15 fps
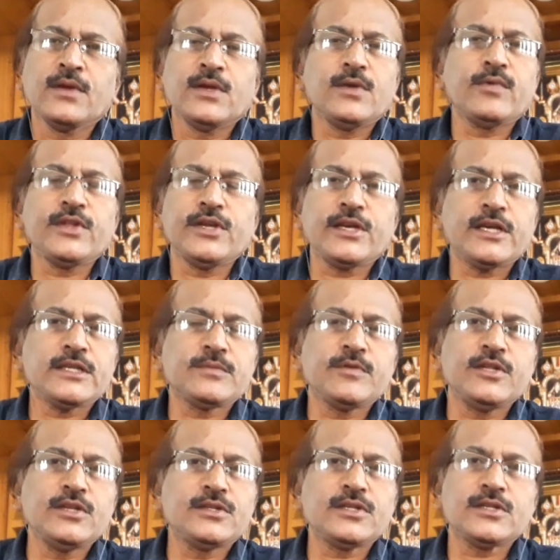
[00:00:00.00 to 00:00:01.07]
Even it has
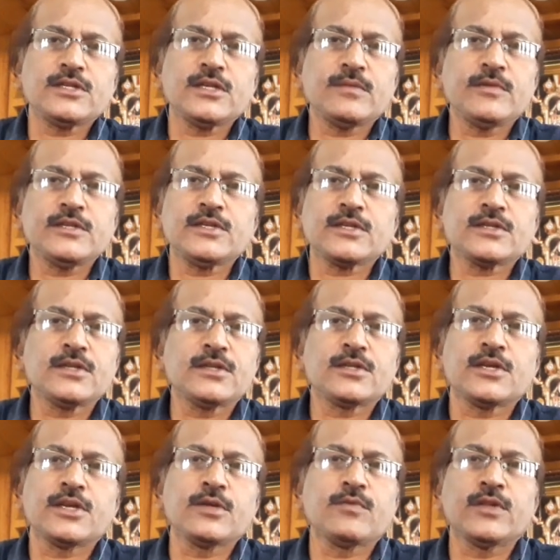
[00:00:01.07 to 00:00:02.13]
been insisted by section
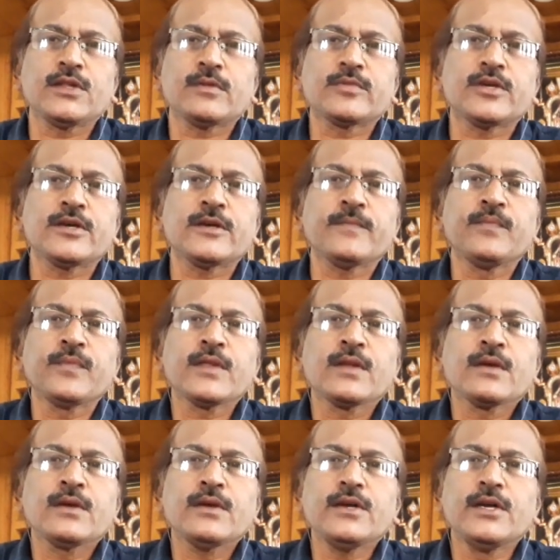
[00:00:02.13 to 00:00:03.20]
31 of the
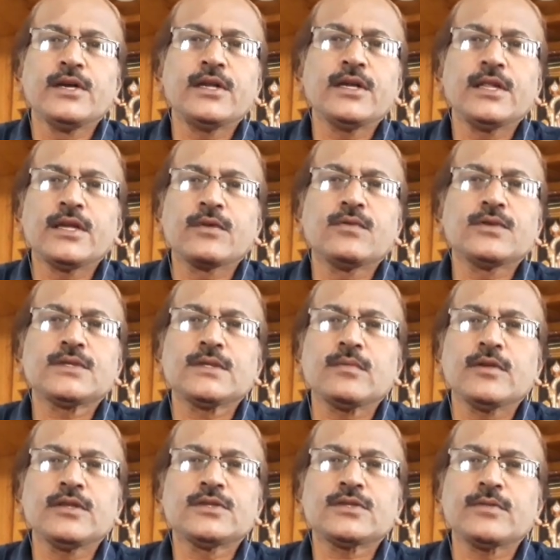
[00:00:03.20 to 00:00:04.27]
Indian
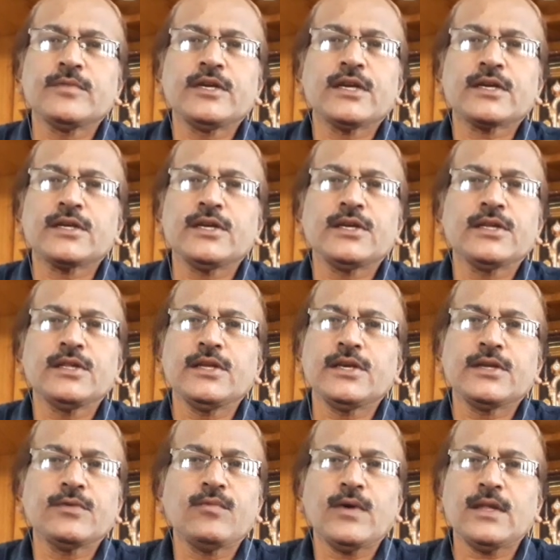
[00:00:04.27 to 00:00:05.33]
Negotiable Instrument Act
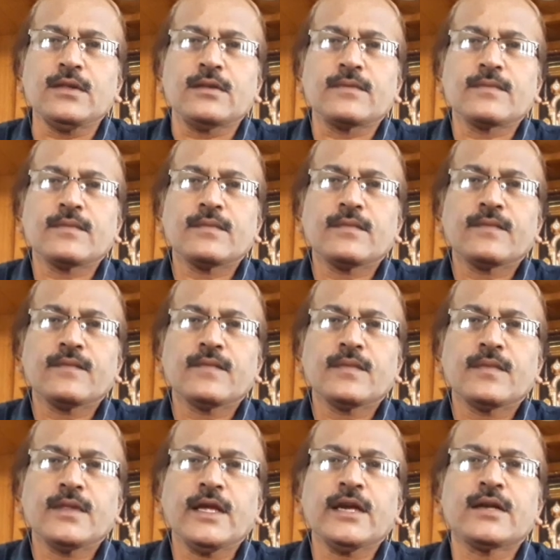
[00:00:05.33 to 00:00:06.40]
1881
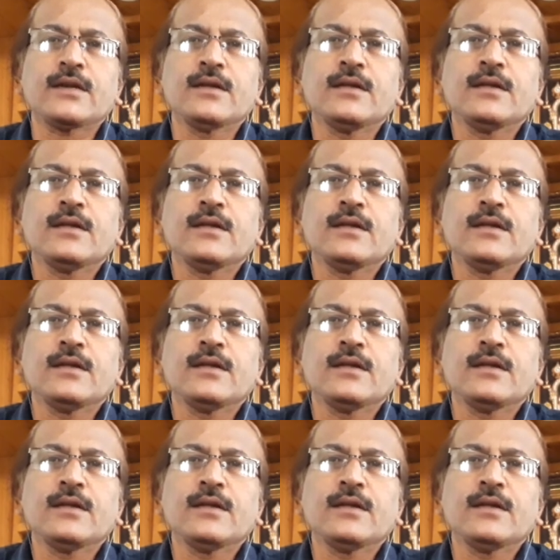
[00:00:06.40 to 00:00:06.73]
that